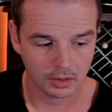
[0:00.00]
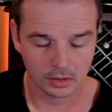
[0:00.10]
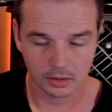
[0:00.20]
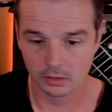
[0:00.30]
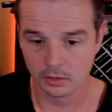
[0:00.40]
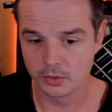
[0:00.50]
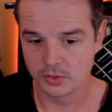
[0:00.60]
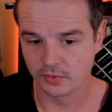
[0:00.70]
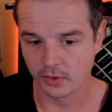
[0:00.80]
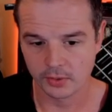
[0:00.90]
Lose
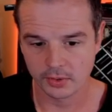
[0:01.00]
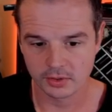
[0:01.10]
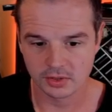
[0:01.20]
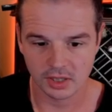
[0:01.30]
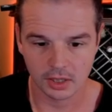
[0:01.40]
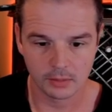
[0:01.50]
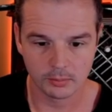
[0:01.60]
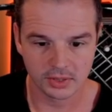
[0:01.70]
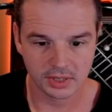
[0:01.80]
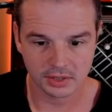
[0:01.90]
Focus and
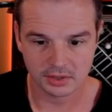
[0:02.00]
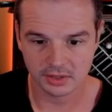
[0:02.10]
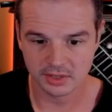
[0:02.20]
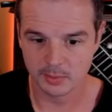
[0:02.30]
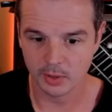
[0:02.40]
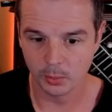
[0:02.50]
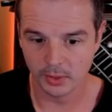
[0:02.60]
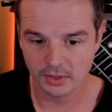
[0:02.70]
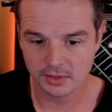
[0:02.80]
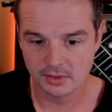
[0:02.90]
potentially Spell
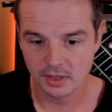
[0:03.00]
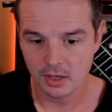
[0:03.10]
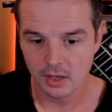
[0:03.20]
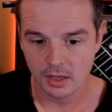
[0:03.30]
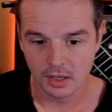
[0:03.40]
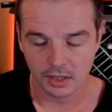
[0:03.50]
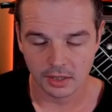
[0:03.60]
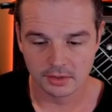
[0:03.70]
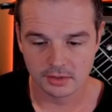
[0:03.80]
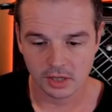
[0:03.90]
Pierce.
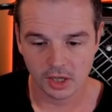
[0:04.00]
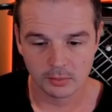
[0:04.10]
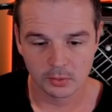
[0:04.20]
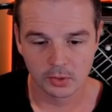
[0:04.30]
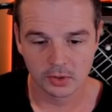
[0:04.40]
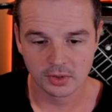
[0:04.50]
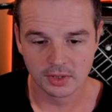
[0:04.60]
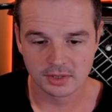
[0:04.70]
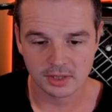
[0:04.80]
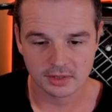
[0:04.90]
In the sideboard,
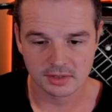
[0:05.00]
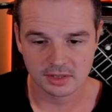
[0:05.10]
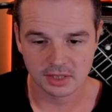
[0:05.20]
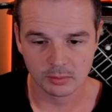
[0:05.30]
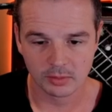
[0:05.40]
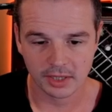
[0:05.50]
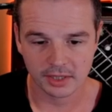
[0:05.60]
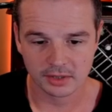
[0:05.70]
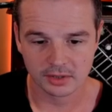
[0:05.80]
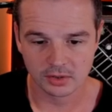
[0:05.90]
this doesn't seem like
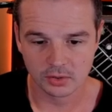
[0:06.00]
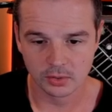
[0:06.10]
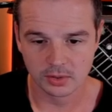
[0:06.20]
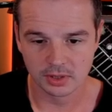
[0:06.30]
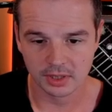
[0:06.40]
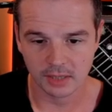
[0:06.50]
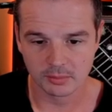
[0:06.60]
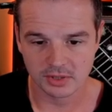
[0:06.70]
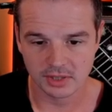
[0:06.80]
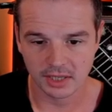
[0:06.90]
a hugely
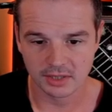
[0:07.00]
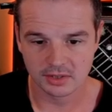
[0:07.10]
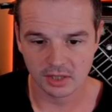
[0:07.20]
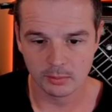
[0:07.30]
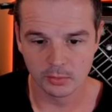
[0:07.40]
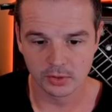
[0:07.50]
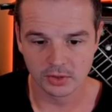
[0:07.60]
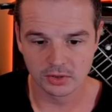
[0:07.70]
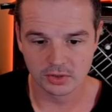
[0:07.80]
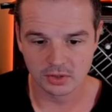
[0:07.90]
up-to-date sideboard
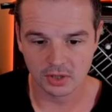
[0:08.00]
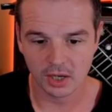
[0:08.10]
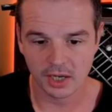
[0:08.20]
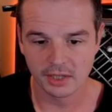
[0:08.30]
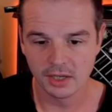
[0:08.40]
guide.